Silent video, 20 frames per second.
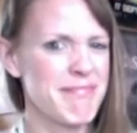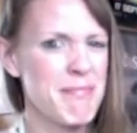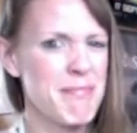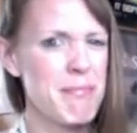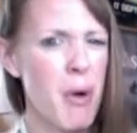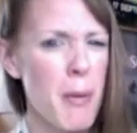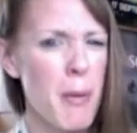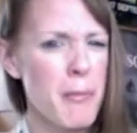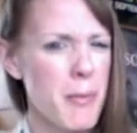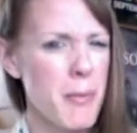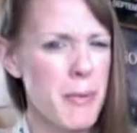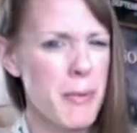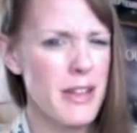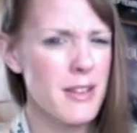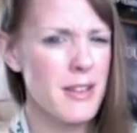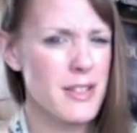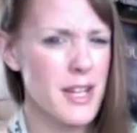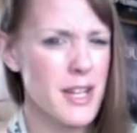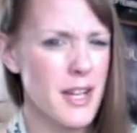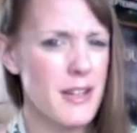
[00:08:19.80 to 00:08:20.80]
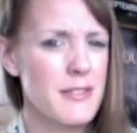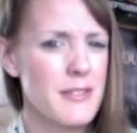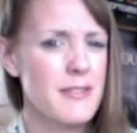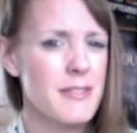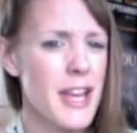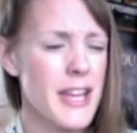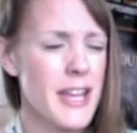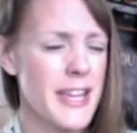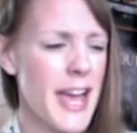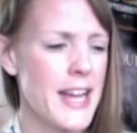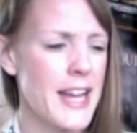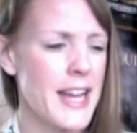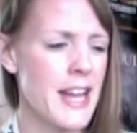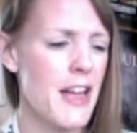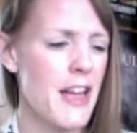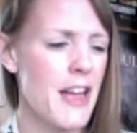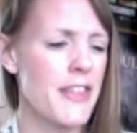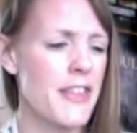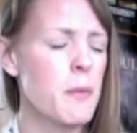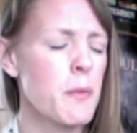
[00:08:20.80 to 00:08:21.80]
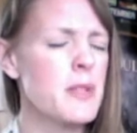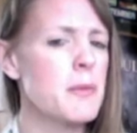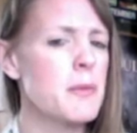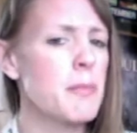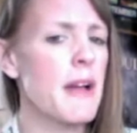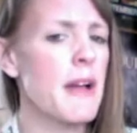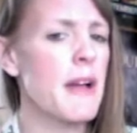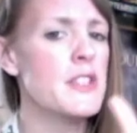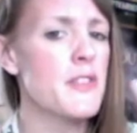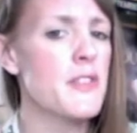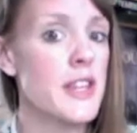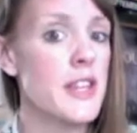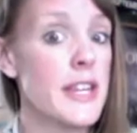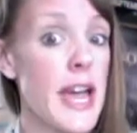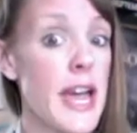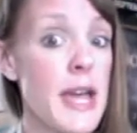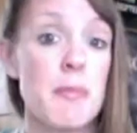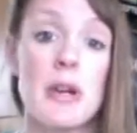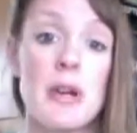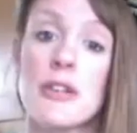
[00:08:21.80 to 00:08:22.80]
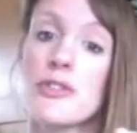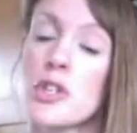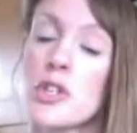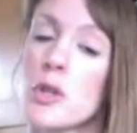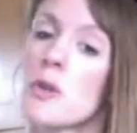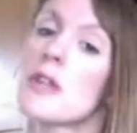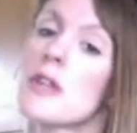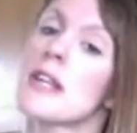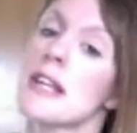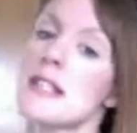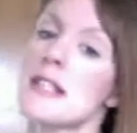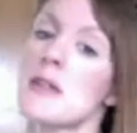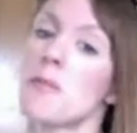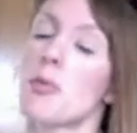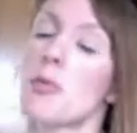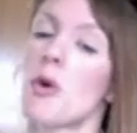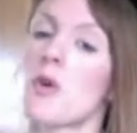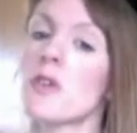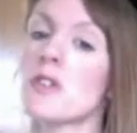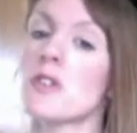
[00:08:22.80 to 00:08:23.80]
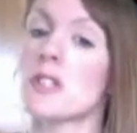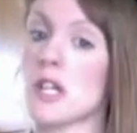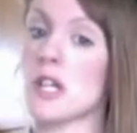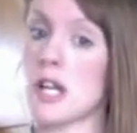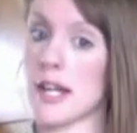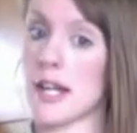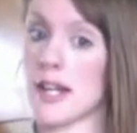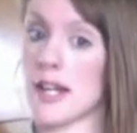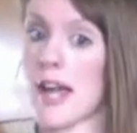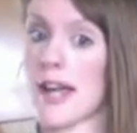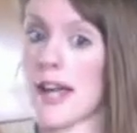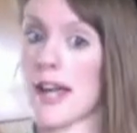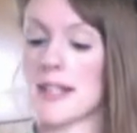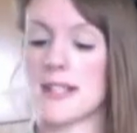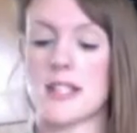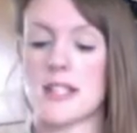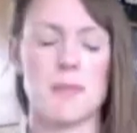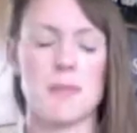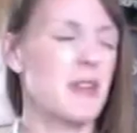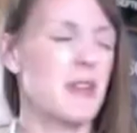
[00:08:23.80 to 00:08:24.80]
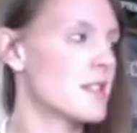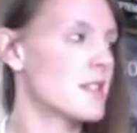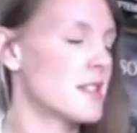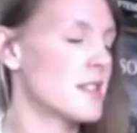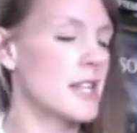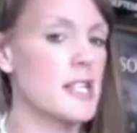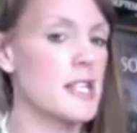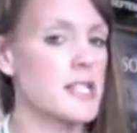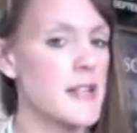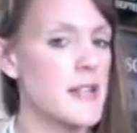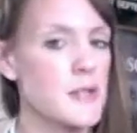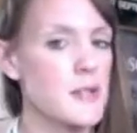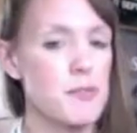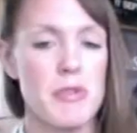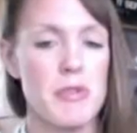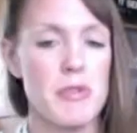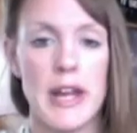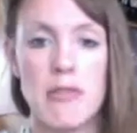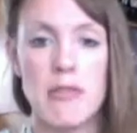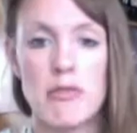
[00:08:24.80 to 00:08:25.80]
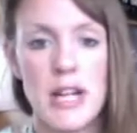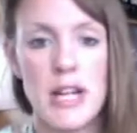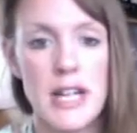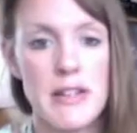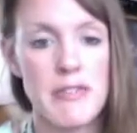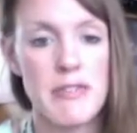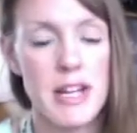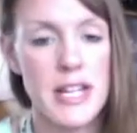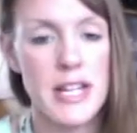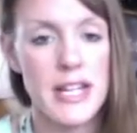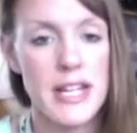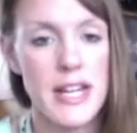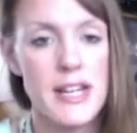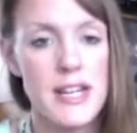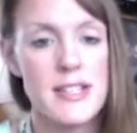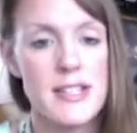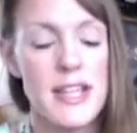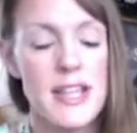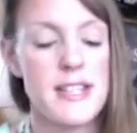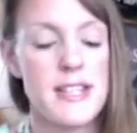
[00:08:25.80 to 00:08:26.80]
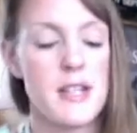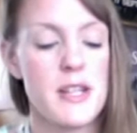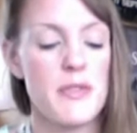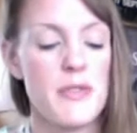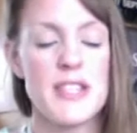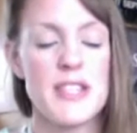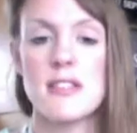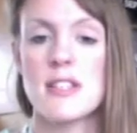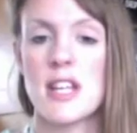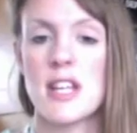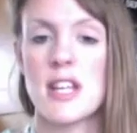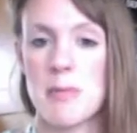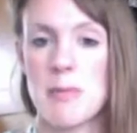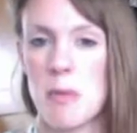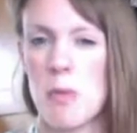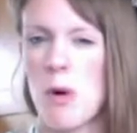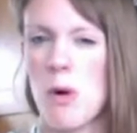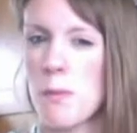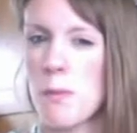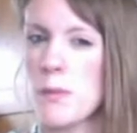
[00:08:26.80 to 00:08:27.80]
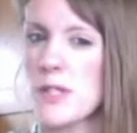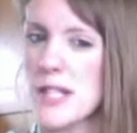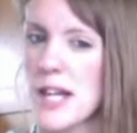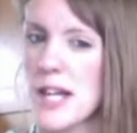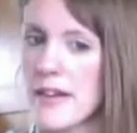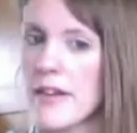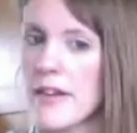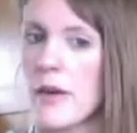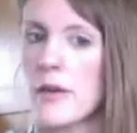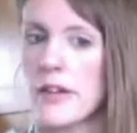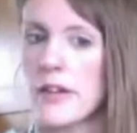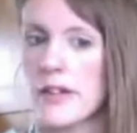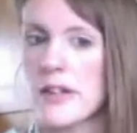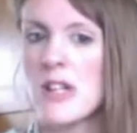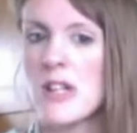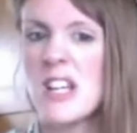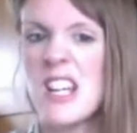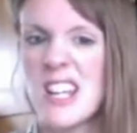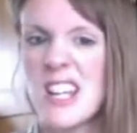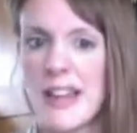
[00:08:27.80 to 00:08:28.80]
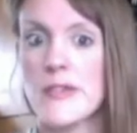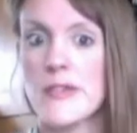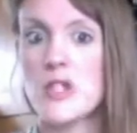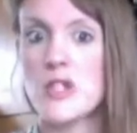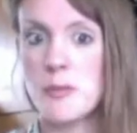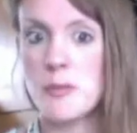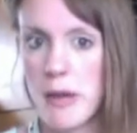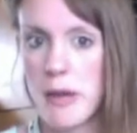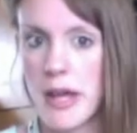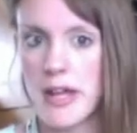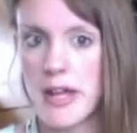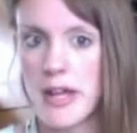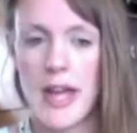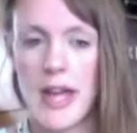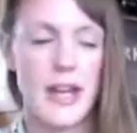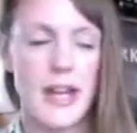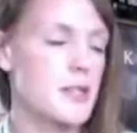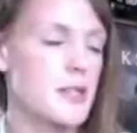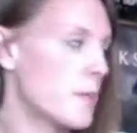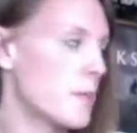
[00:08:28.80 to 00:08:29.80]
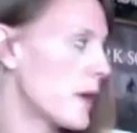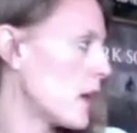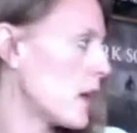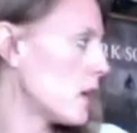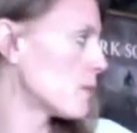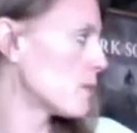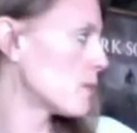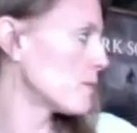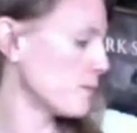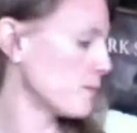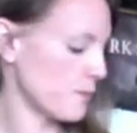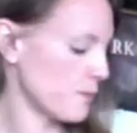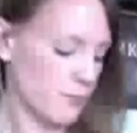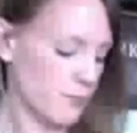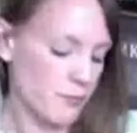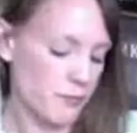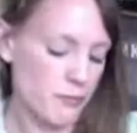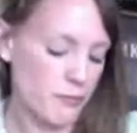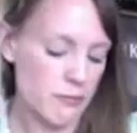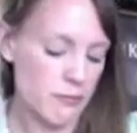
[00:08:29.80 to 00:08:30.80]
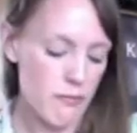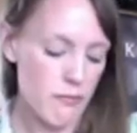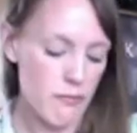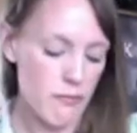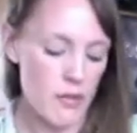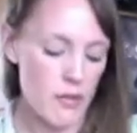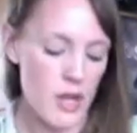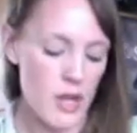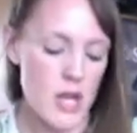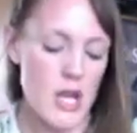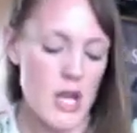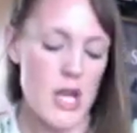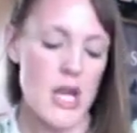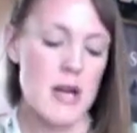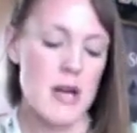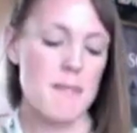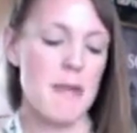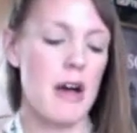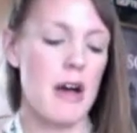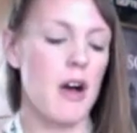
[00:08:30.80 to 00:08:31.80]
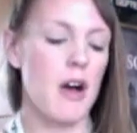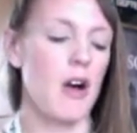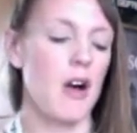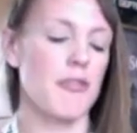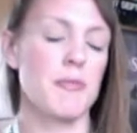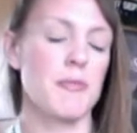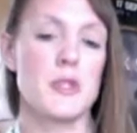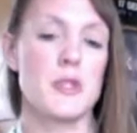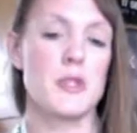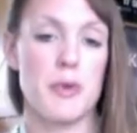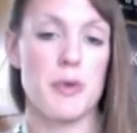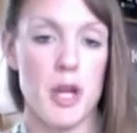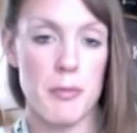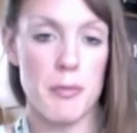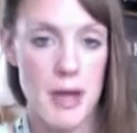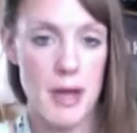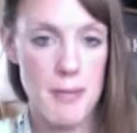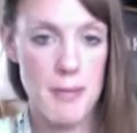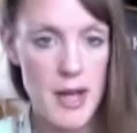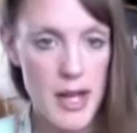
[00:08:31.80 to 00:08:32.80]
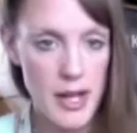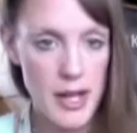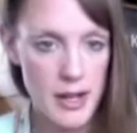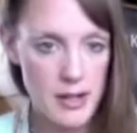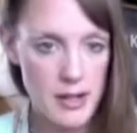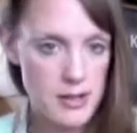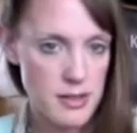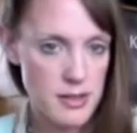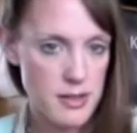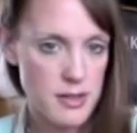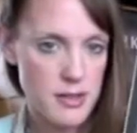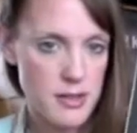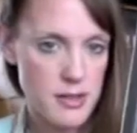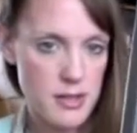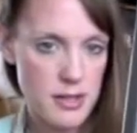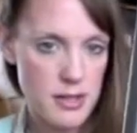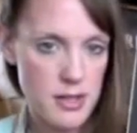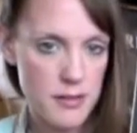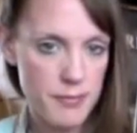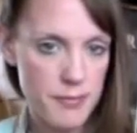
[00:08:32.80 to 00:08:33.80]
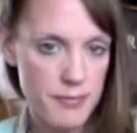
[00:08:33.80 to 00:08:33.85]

Bob the Builder, again, I think we didn't buy this for the game, but I do think it's important to collect cases because these things break really, really easy. So this is going to be one that's kind of going in like the spare case pile. Matt Hoffman's Pro BMX.